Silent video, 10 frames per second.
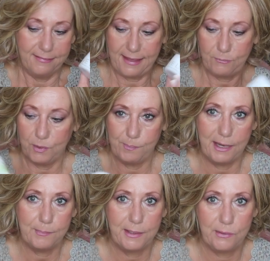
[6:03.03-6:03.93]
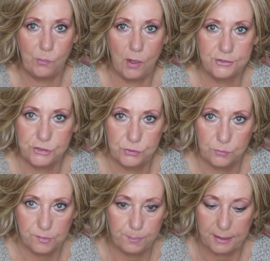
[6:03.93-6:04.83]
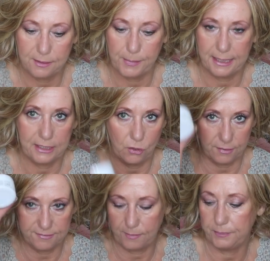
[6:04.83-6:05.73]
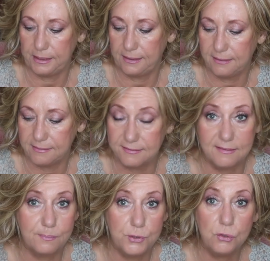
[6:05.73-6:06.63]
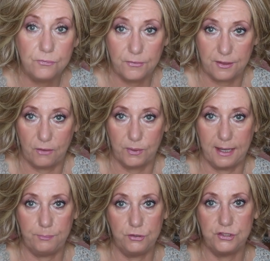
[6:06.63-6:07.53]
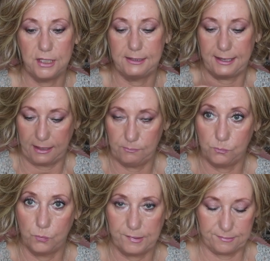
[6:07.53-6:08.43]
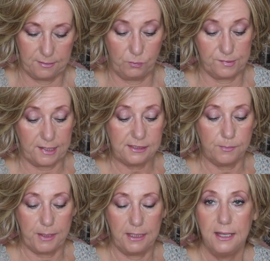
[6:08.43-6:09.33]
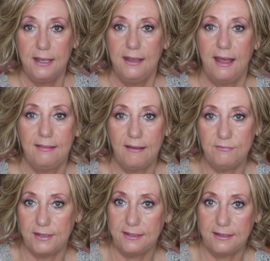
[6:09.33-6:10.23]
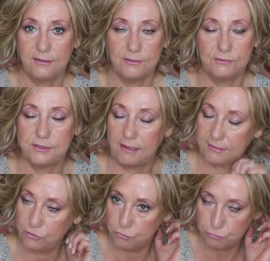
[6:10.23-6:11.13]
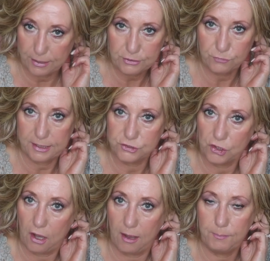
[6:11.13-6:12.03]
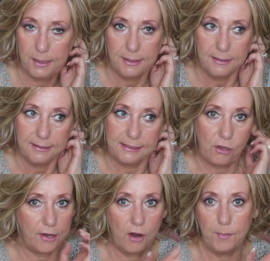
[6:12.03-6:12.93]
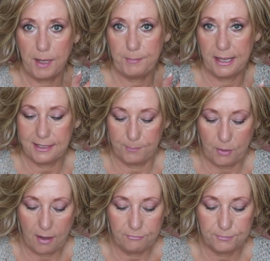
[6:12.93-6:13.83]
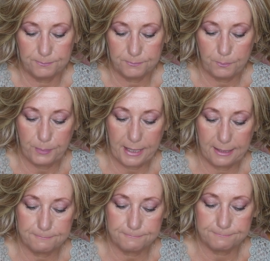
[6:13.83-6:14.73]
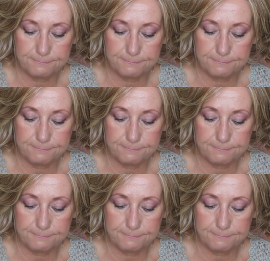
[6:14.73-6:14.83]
that would make me want to spend the money on something like this. It's beautiful though, and I appreciate that it was sent to me. I love it. It does a great job. Got all my makeup off, but